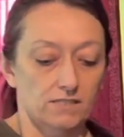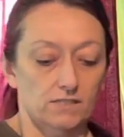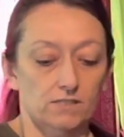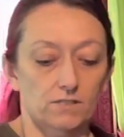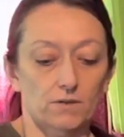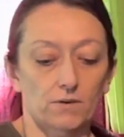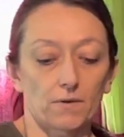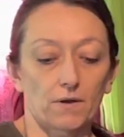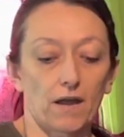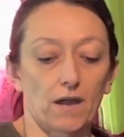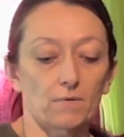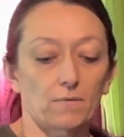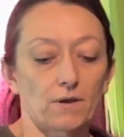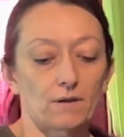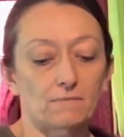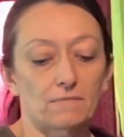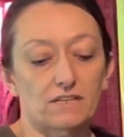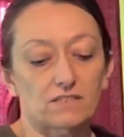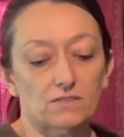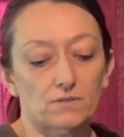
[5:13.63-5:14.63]
So I
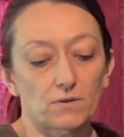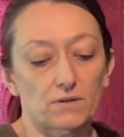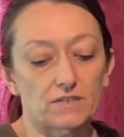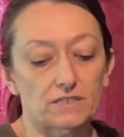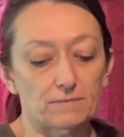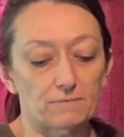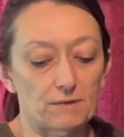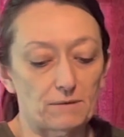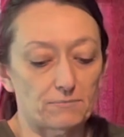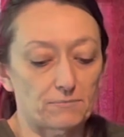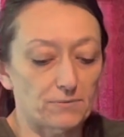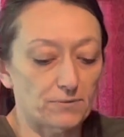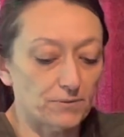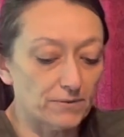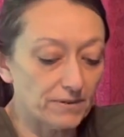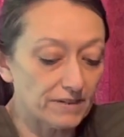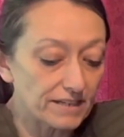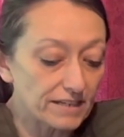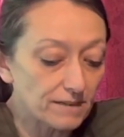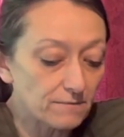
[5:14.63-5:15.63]
want my soil to be
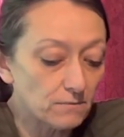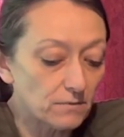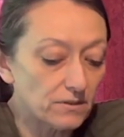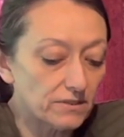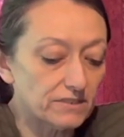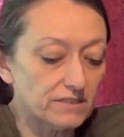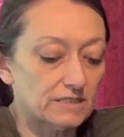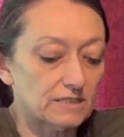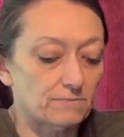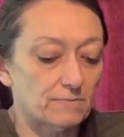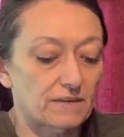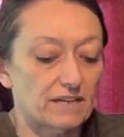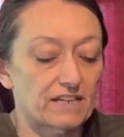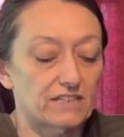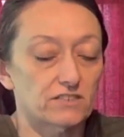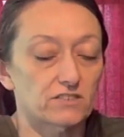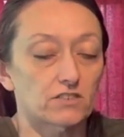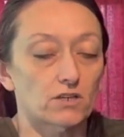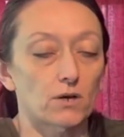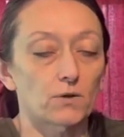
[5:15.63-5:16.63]
pretty moist, but
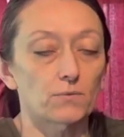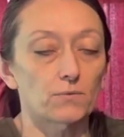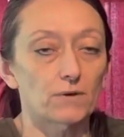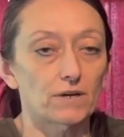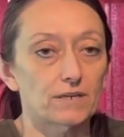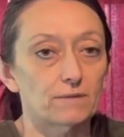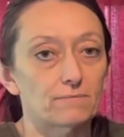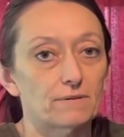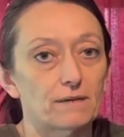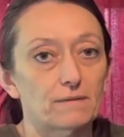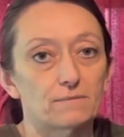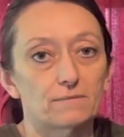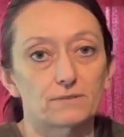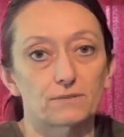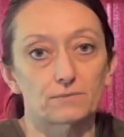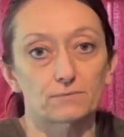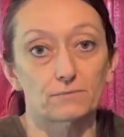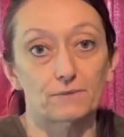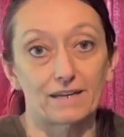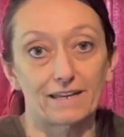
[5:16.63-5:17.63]
I don't want to be able
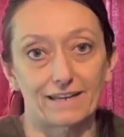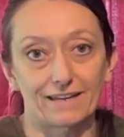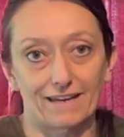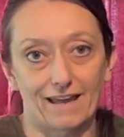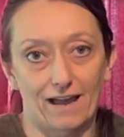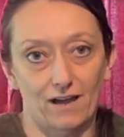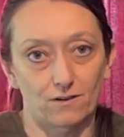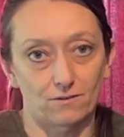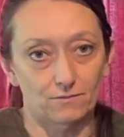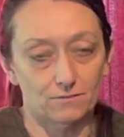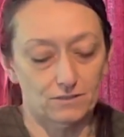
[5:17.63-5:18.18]
to wring it out.